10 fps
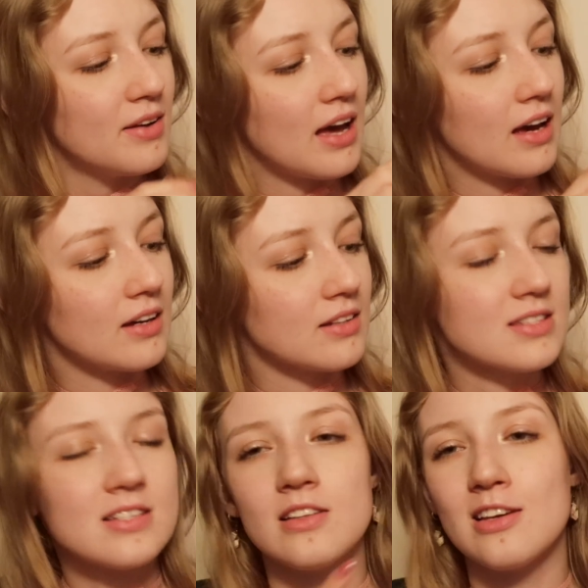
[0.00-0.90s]
and
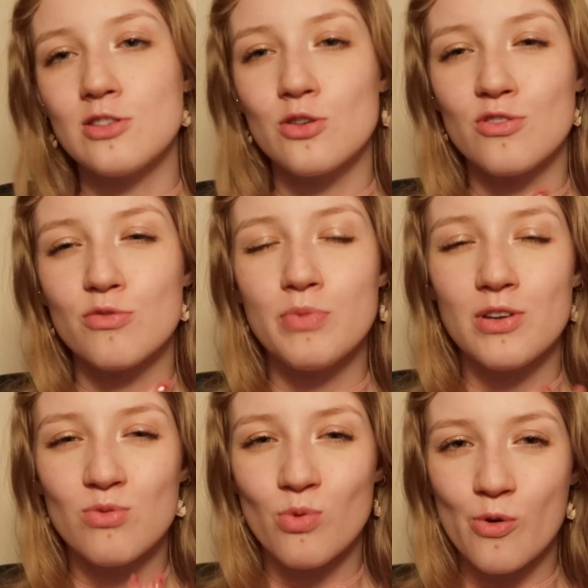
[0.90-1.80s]
still that sort of bit
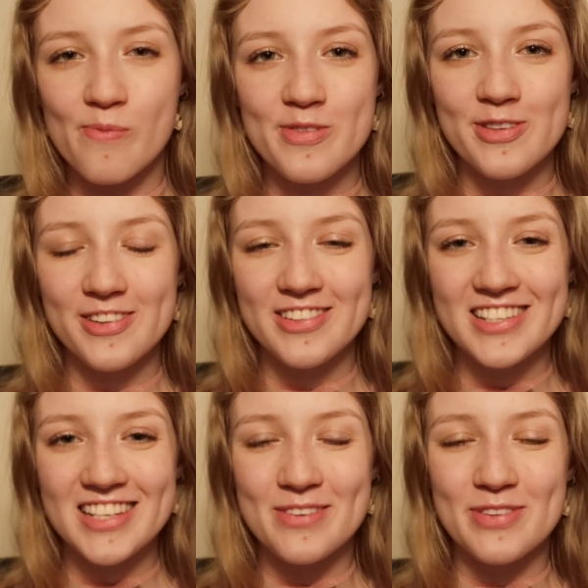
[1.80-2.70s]
of warmth to
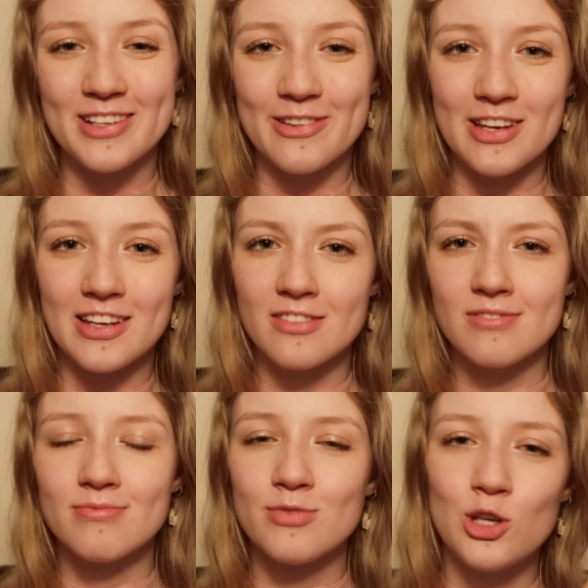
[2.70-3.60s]
keep it looking
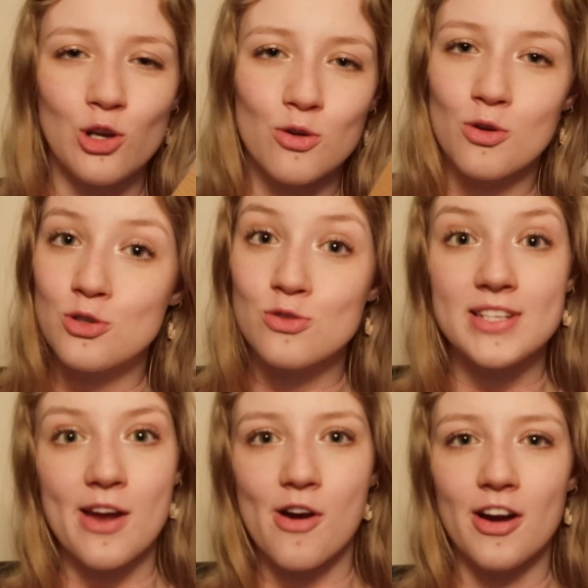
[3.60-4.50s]
not too
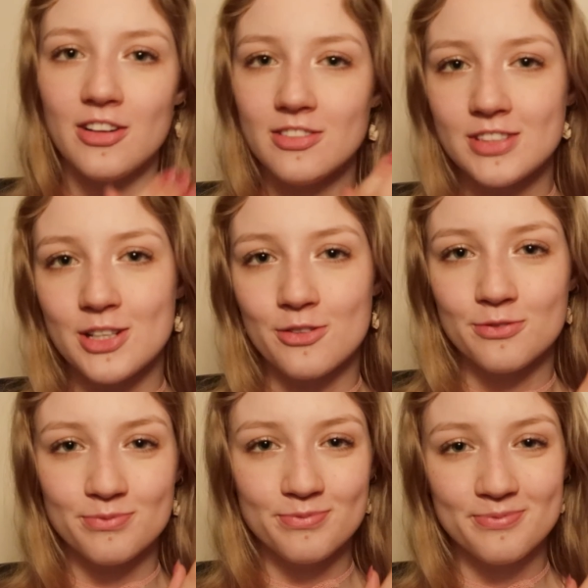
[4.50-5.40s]
sterile. So
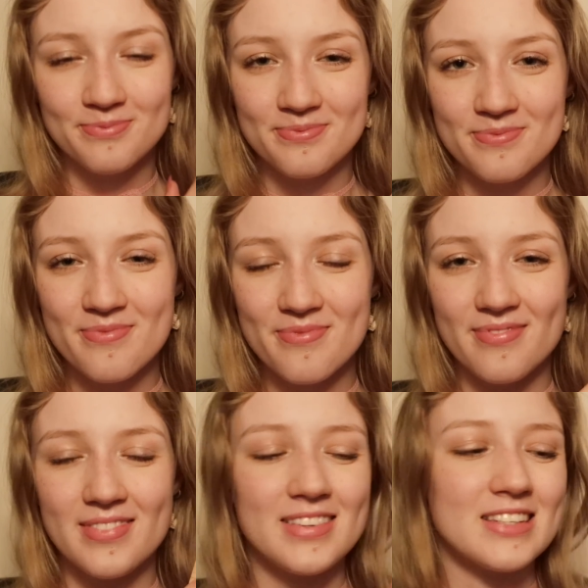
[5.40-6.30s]

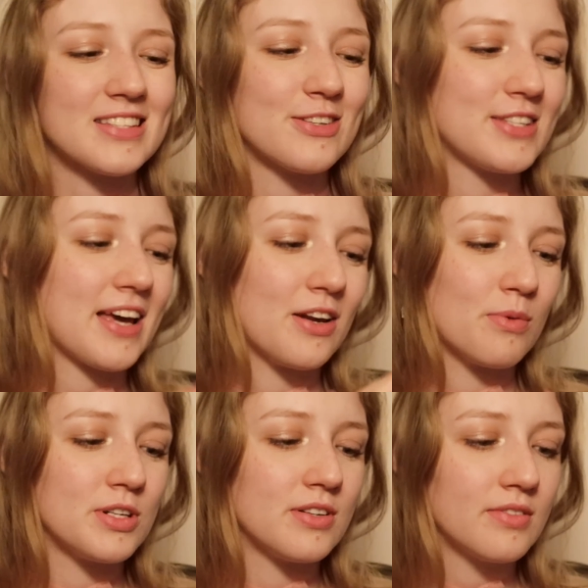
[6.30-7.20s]
this is your second
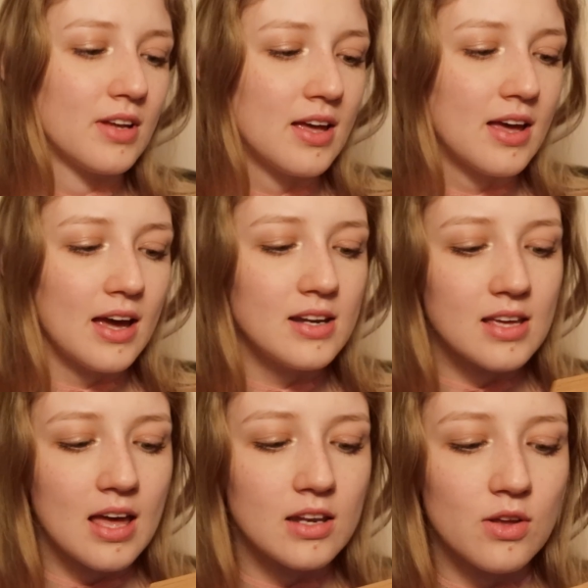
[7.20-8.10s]
option. And
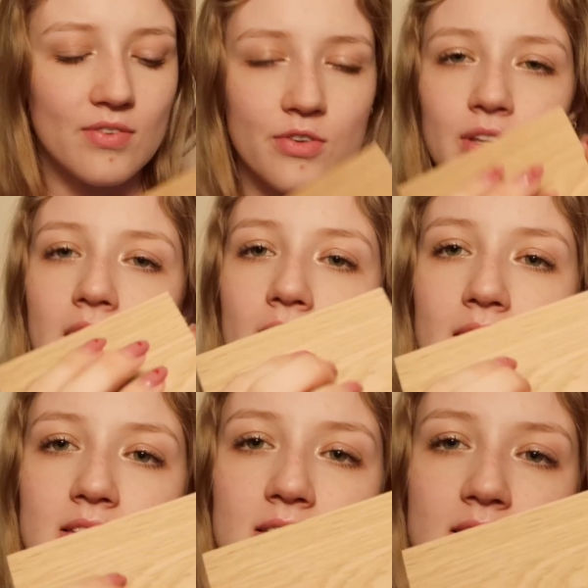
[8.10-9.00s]
again, you have a really
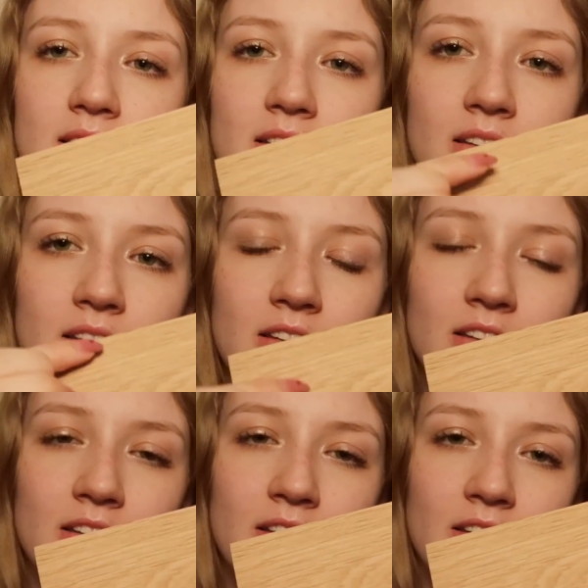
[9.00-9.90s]
nice
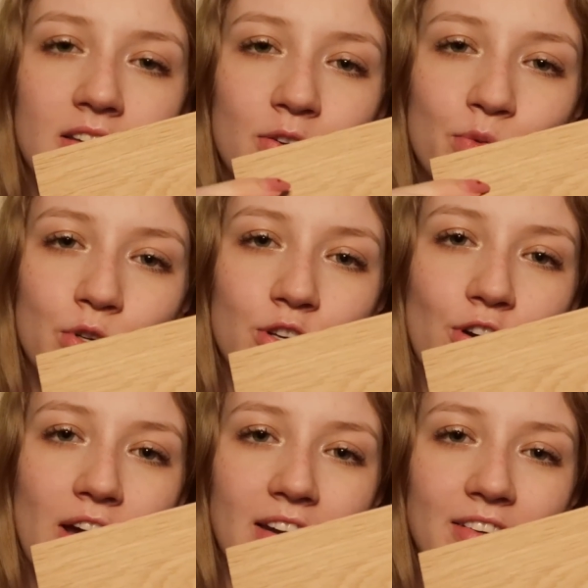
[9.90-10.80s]
wood
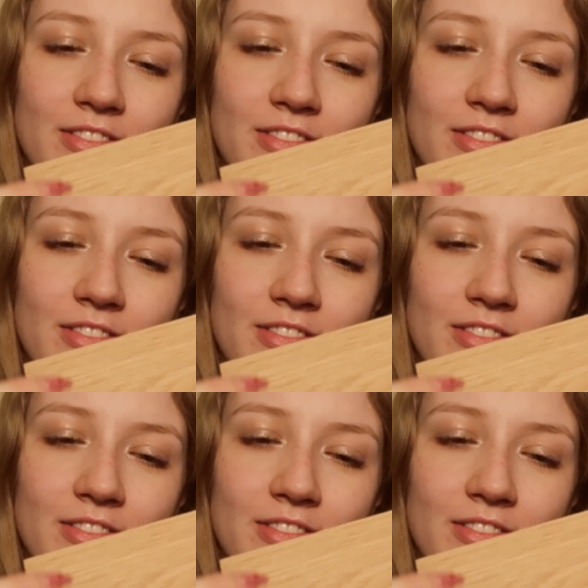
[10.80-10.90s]
grain